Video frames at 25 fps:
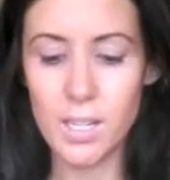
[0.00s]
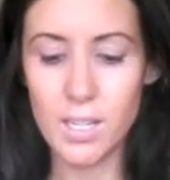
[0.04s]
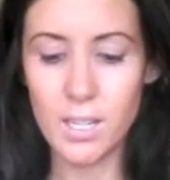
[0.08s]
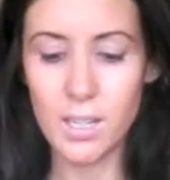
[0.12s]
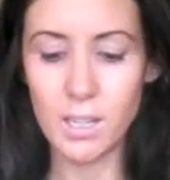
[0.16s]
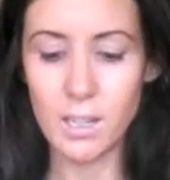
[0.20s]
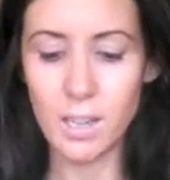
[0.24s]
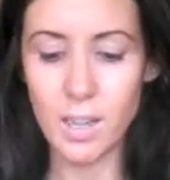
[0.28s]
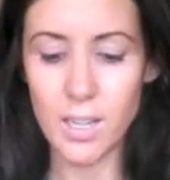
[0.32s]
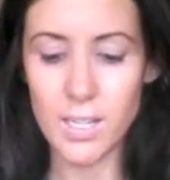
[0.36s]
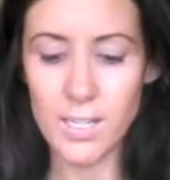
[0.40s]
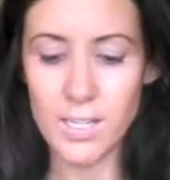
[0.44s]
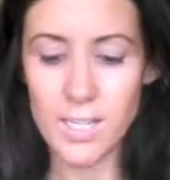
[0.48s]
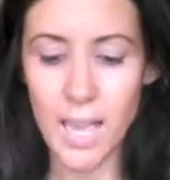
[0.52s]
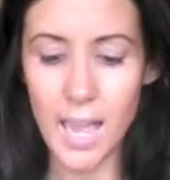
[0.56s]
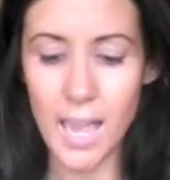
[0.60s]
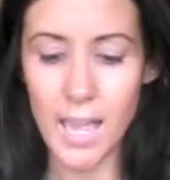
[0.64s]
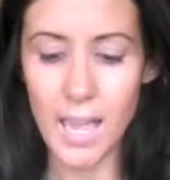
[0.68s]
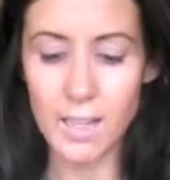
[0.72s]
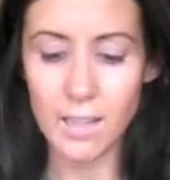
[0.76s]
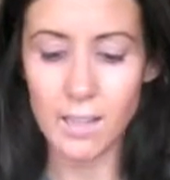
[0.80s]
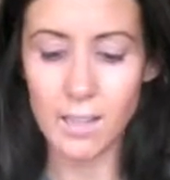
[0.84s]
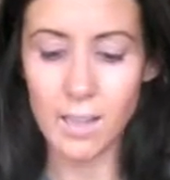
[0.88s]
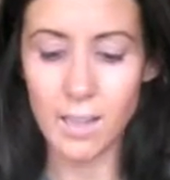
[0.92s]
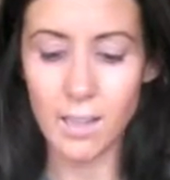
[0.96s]
light
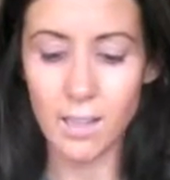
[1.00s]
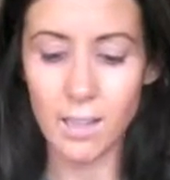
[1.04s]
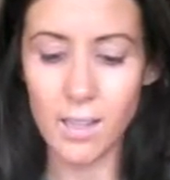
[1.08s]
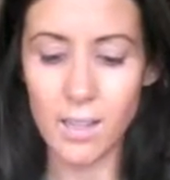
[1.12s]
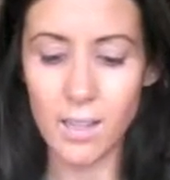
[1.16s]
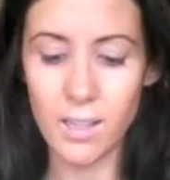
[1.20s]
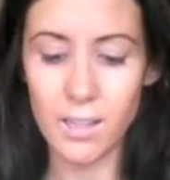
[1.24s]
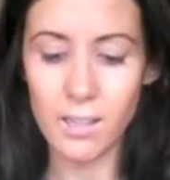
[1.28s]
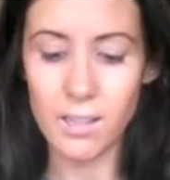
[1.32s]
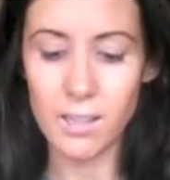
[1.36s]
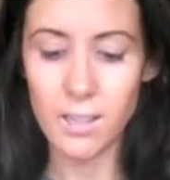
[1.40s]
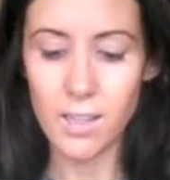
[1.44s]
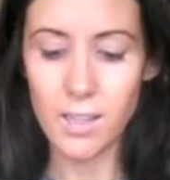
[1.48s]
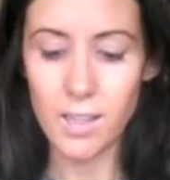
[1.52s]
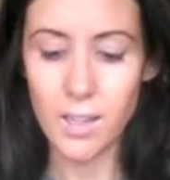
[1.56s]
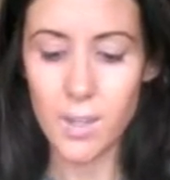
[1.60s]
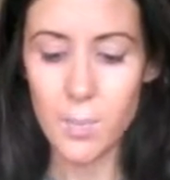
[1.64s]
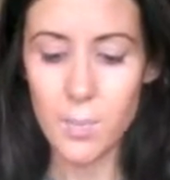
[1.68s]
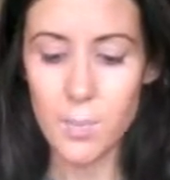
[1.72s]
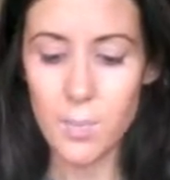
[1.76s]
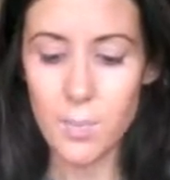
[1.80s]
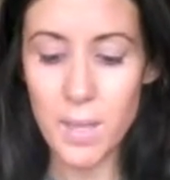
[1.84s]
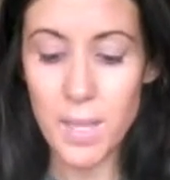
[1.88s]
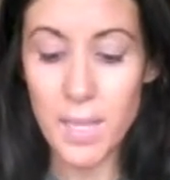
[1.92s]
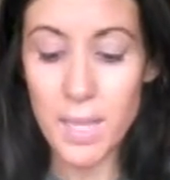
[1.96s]
tan colour.
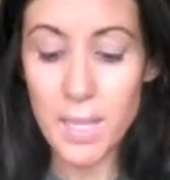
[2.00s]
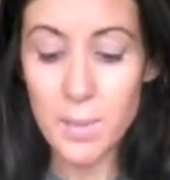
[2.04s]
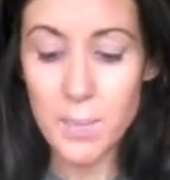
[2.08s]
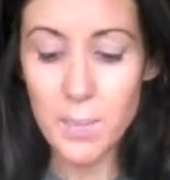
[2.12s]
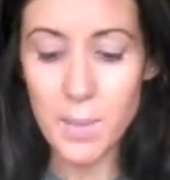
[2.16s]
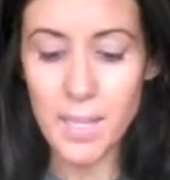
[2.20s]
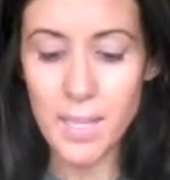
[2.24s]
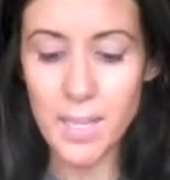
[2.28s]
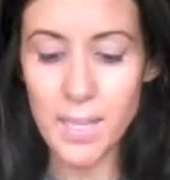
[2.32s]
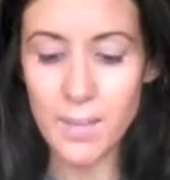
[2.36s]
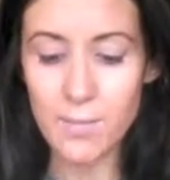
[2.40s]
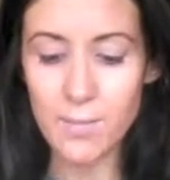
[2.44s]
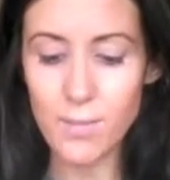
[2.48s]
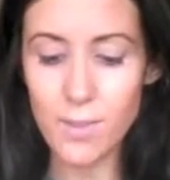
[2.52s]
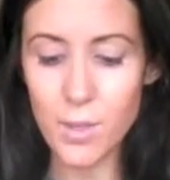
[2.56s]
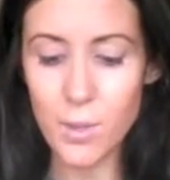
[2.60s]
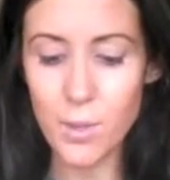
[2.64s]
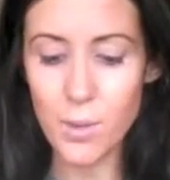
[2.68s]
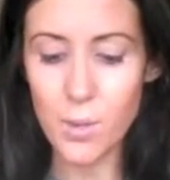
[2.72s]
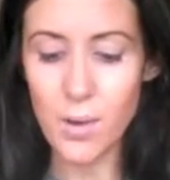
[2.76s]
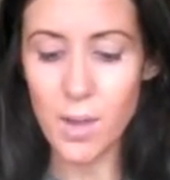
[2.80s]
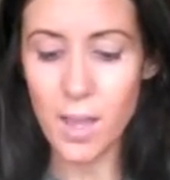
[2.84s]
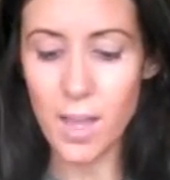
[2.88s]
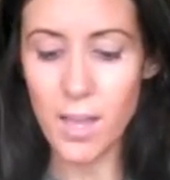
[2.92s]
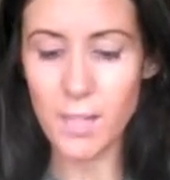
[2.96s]
Maybe if
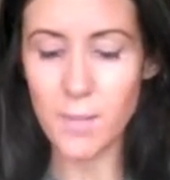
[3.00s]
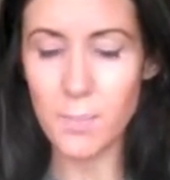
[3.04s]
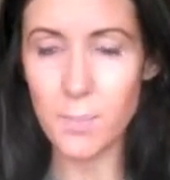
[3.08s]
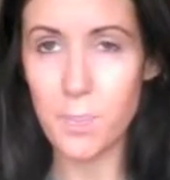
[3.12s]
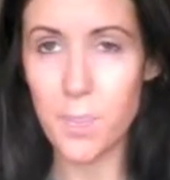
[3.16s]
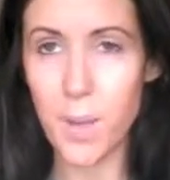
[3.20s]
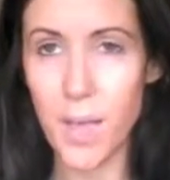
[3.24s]
you had